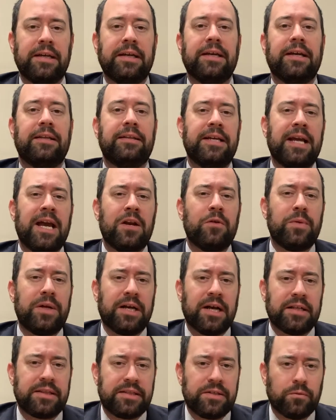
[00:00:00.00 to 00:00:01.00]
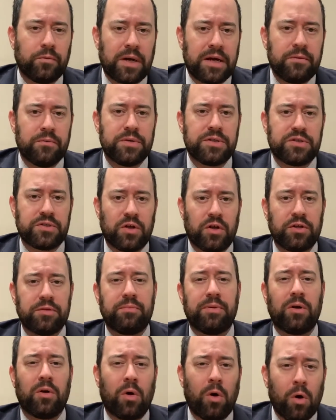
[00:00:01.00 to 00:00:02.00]
In the end, we got the right result,
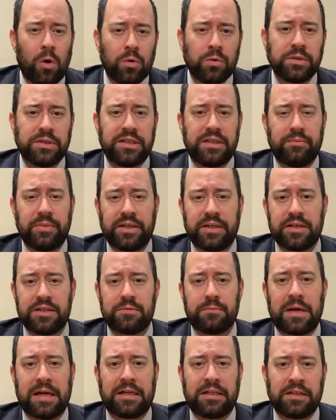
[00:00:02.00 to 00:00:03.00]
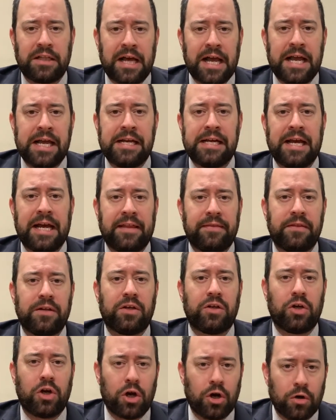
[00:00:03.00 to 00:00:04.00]
but only because my client had the
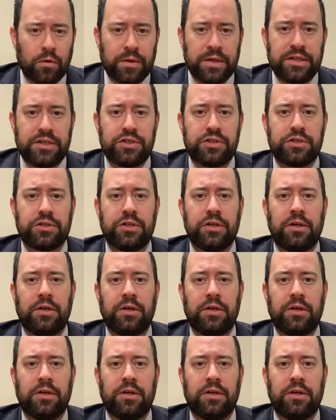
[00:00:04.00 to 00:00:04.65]
courage